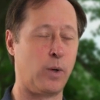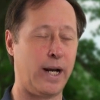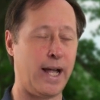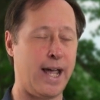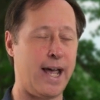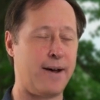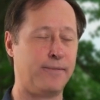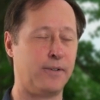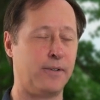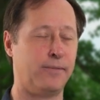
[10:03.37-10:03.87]
what I
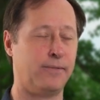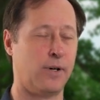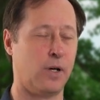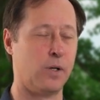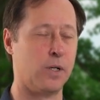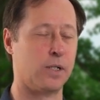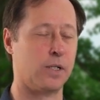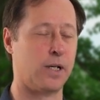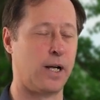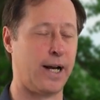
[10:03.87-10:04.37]
have to
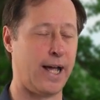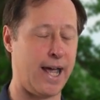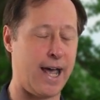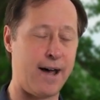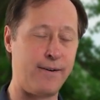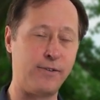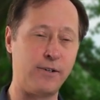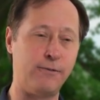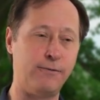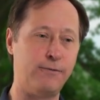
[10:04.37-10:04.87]
focus on. I
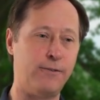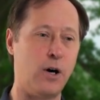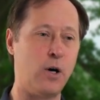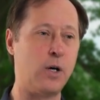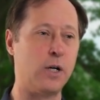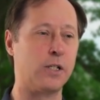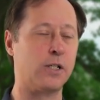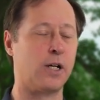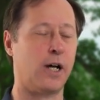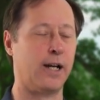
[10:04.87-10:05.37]
have to
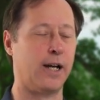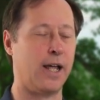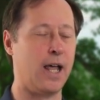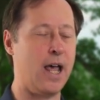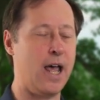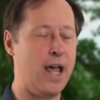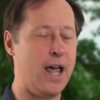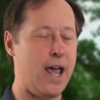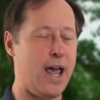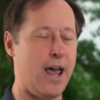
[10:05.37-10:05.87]
focus on
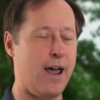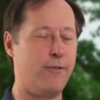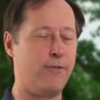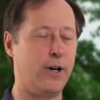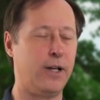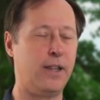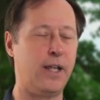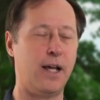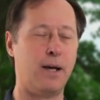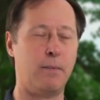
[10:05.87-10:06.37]

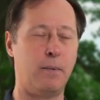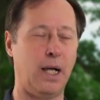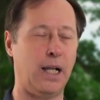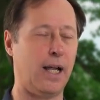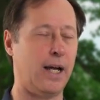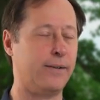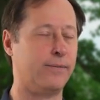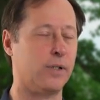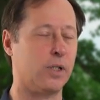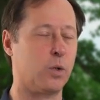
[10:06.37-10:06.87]
everything in my
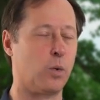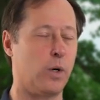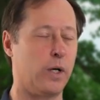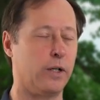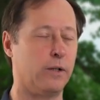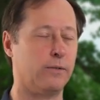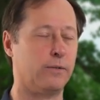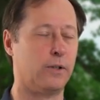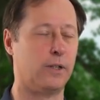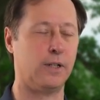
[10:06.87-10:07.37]
life is
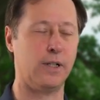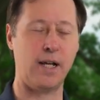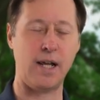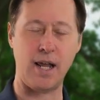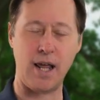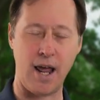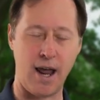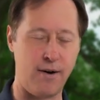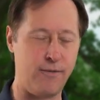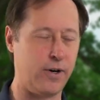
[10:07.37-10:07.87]
wonderful.
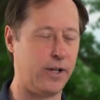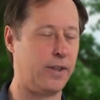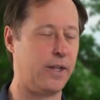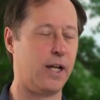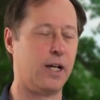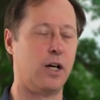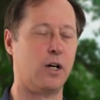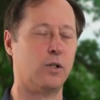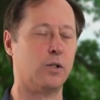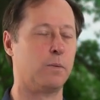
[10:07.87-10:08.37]

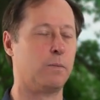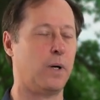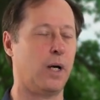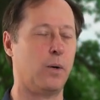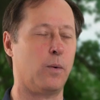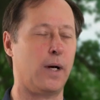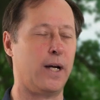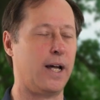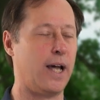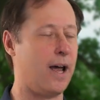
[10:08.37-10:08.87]
Everything goes my
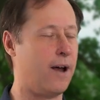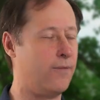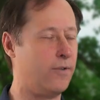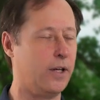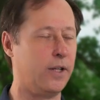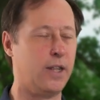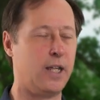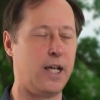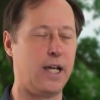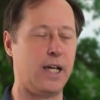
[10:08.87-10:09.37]
way.
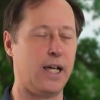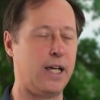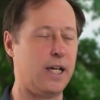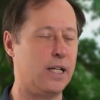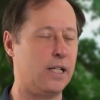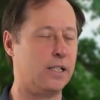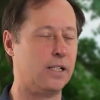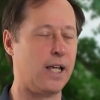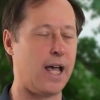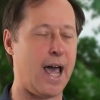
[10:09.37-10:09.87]
Everything
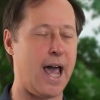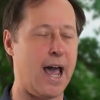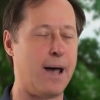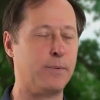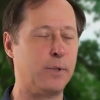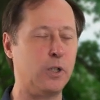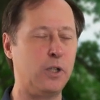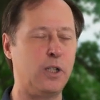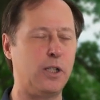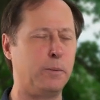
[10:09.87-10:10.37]
is
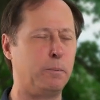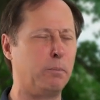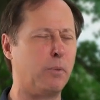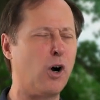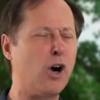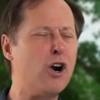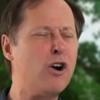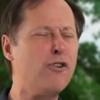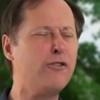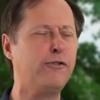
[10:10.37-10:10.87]
absolutely
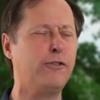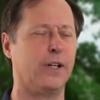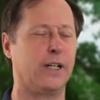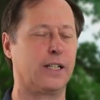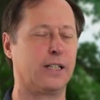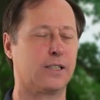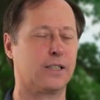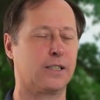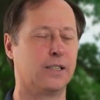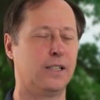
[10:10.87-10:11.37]

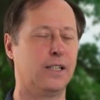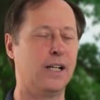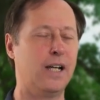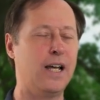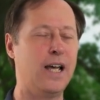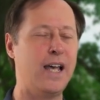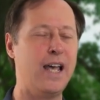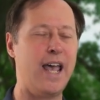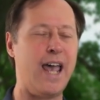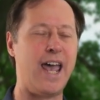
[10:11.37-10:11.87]
perfect.
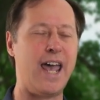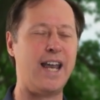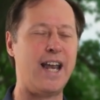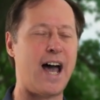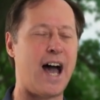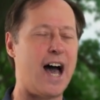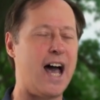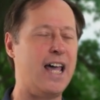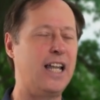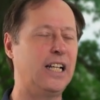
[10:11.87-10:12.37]
And
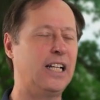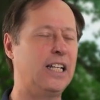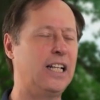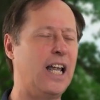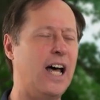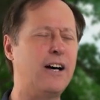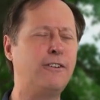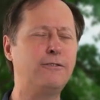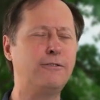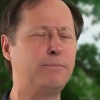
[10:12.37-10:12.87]
I
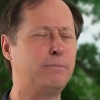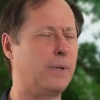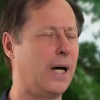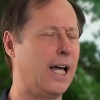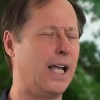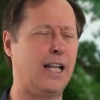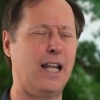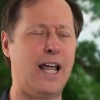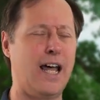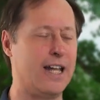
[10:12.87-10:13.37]
love
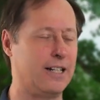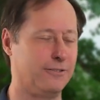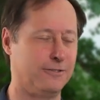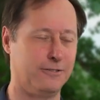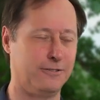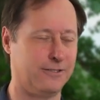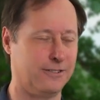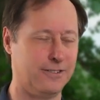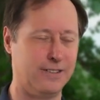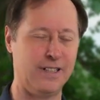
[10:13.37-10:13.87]
my
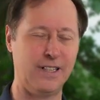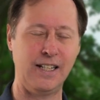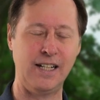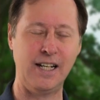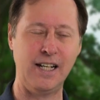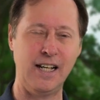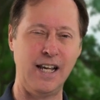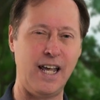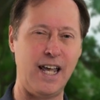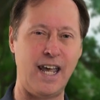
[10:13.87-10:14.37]
life.
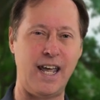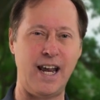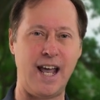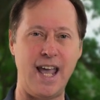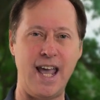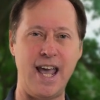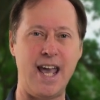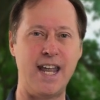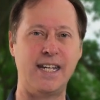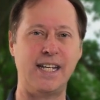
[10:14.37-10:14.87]
And I
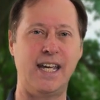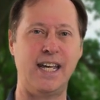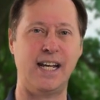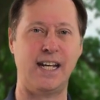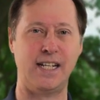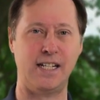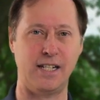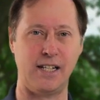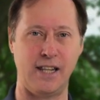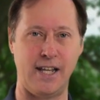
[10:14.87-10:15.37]
had to get
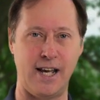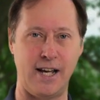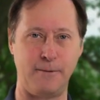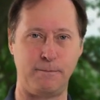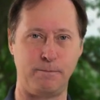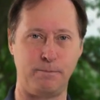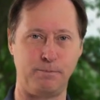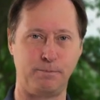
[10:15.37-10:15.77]
into that.